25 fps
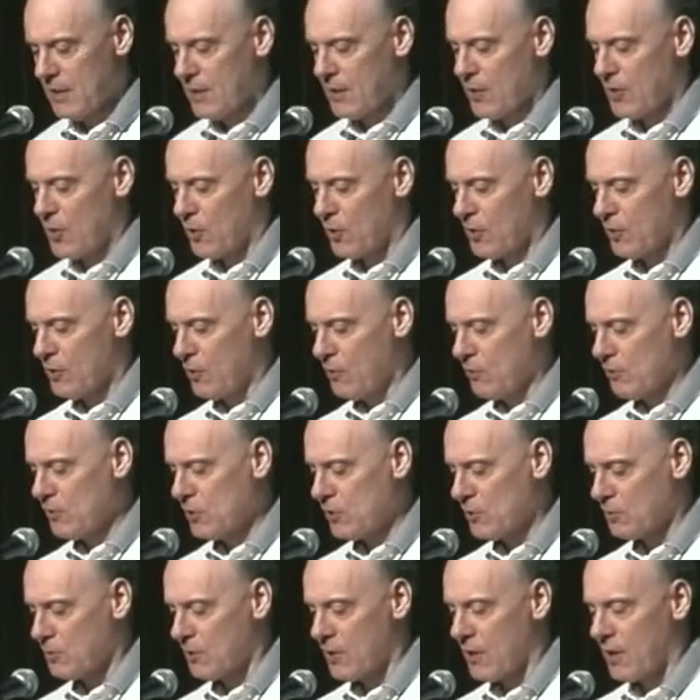there are those
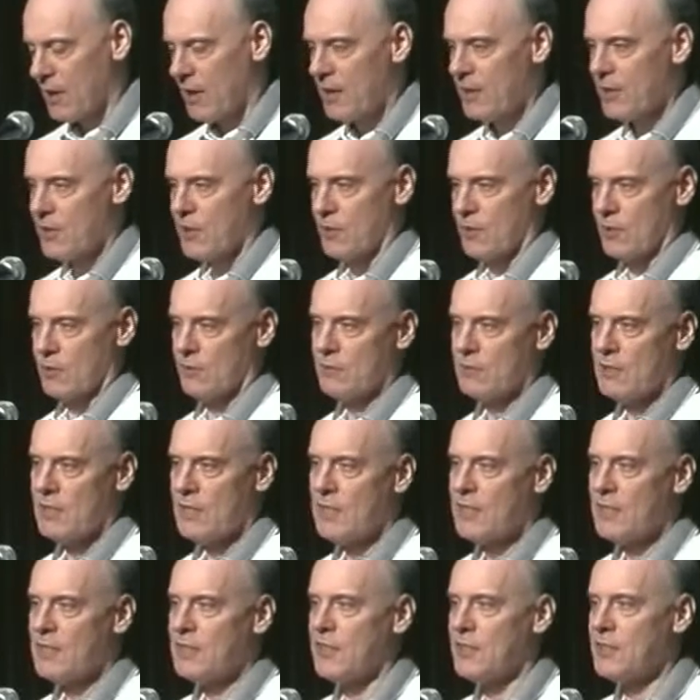who will argue
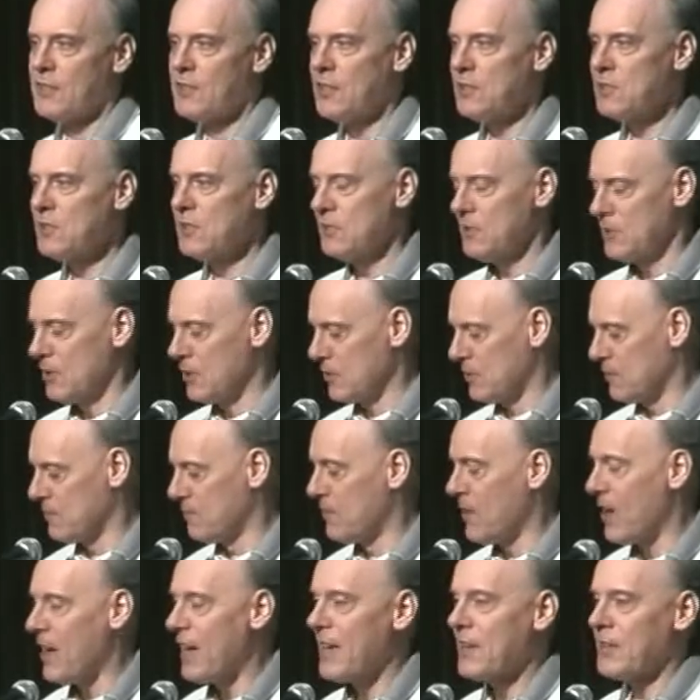that doesn't this
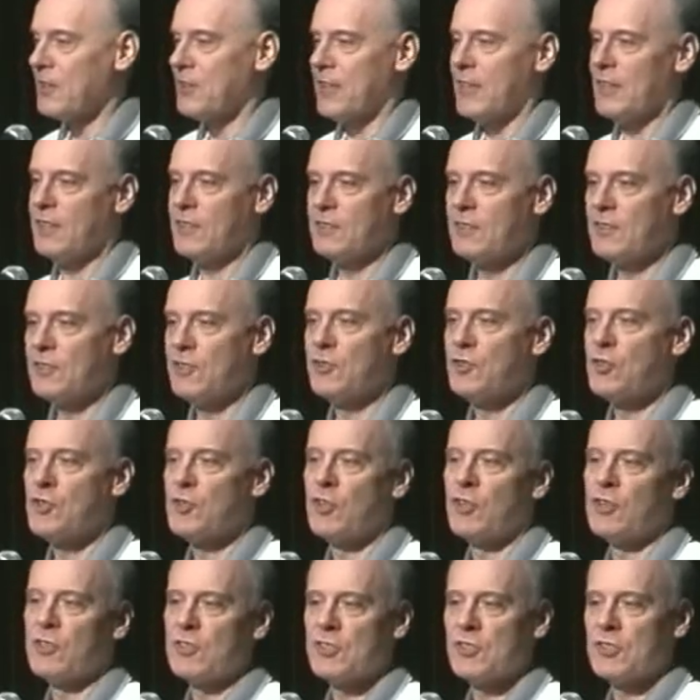violate the
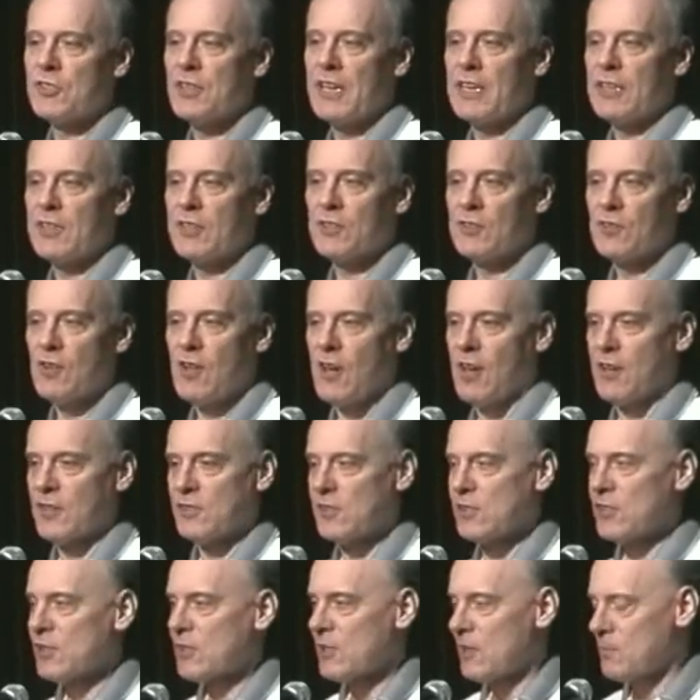church state clause,
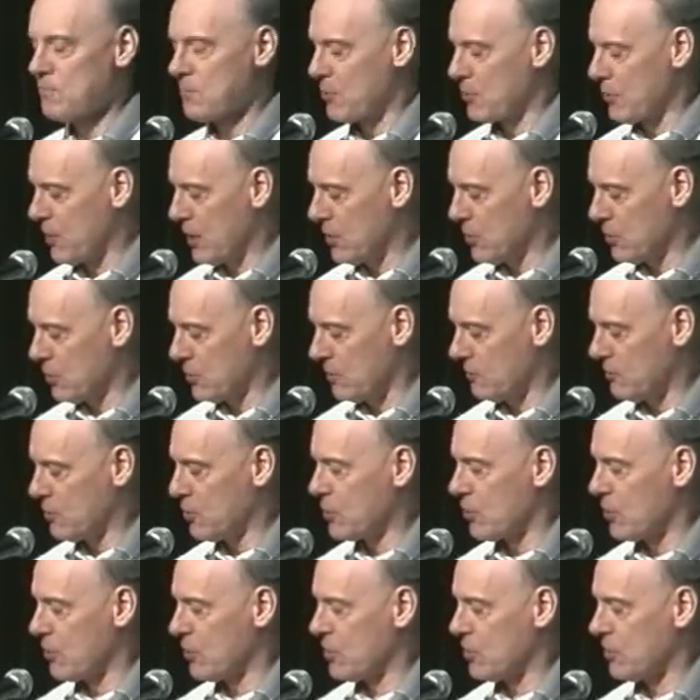the separation of
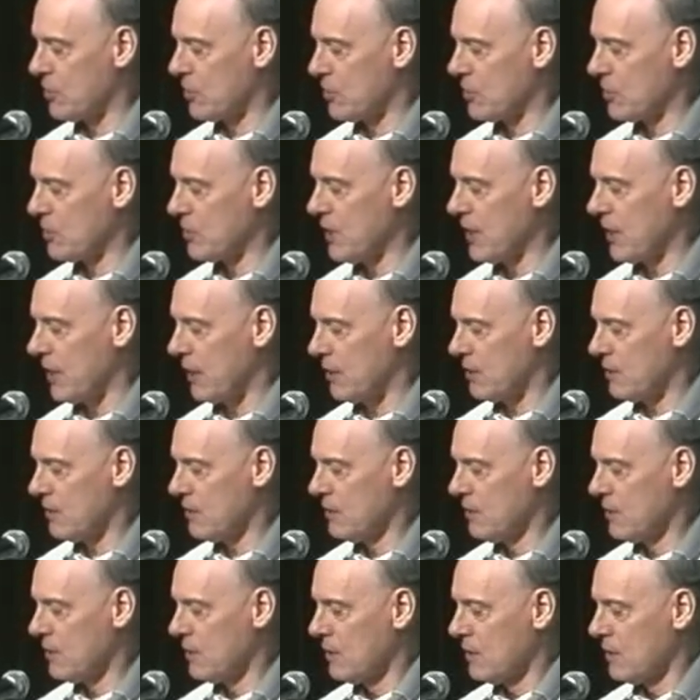church and state?
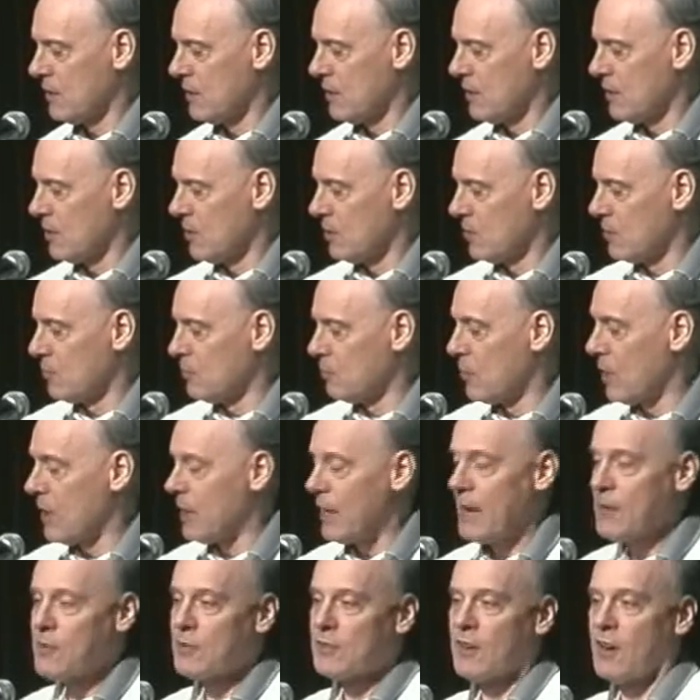Well,
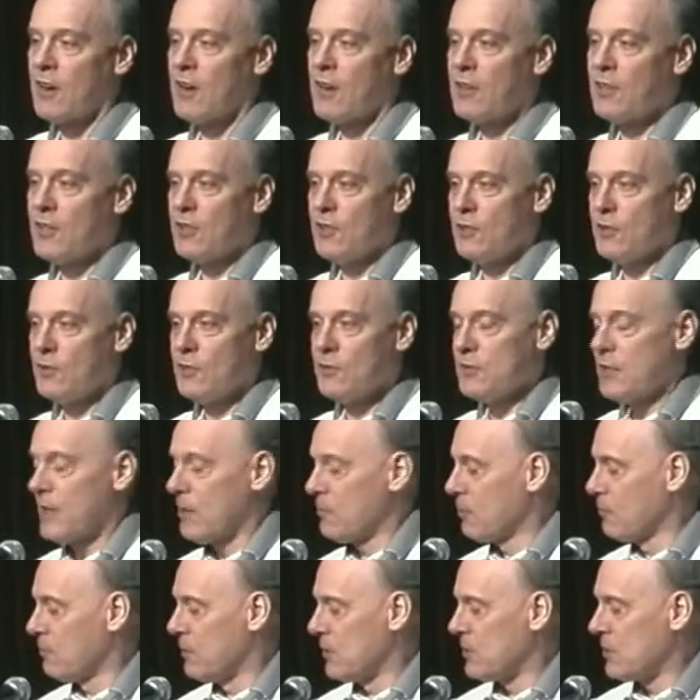I would argue
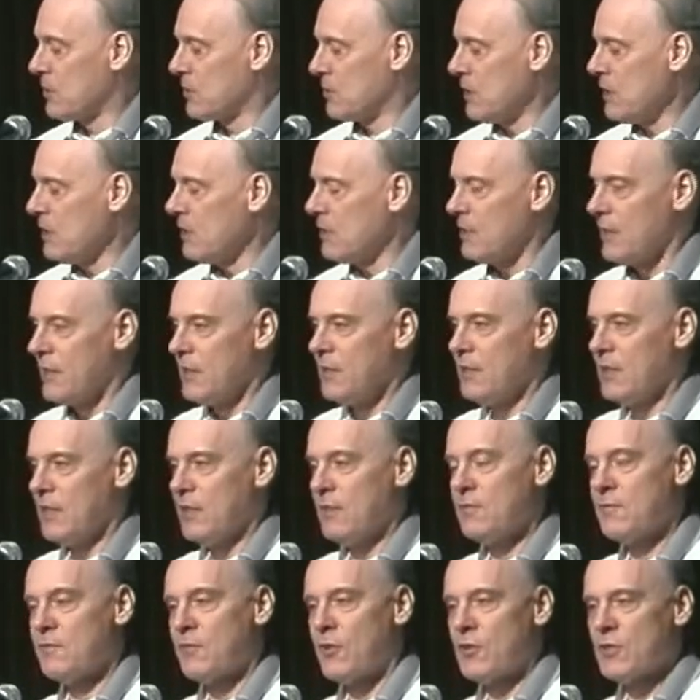that what we see in
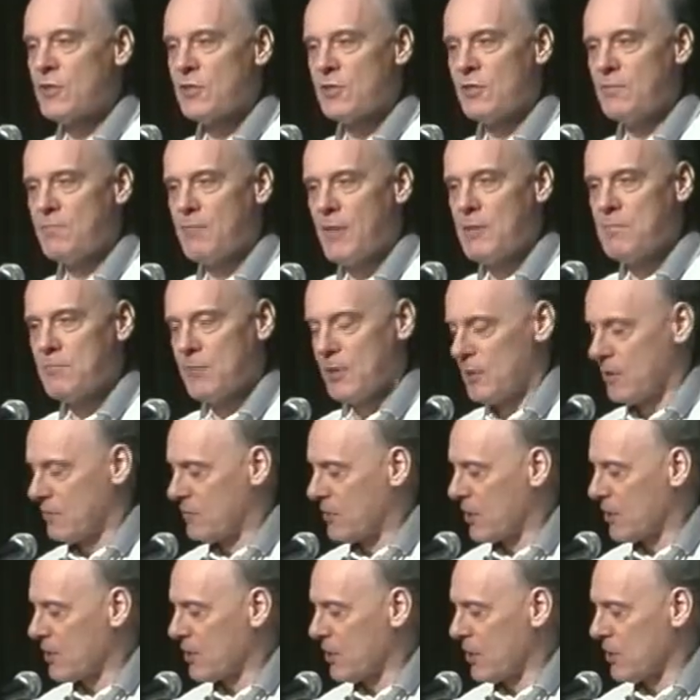the First Amendment of
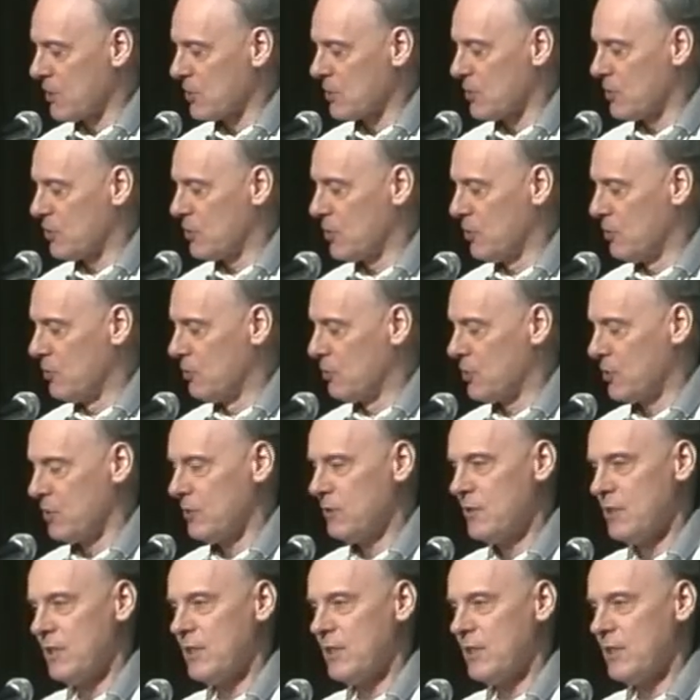our Constitution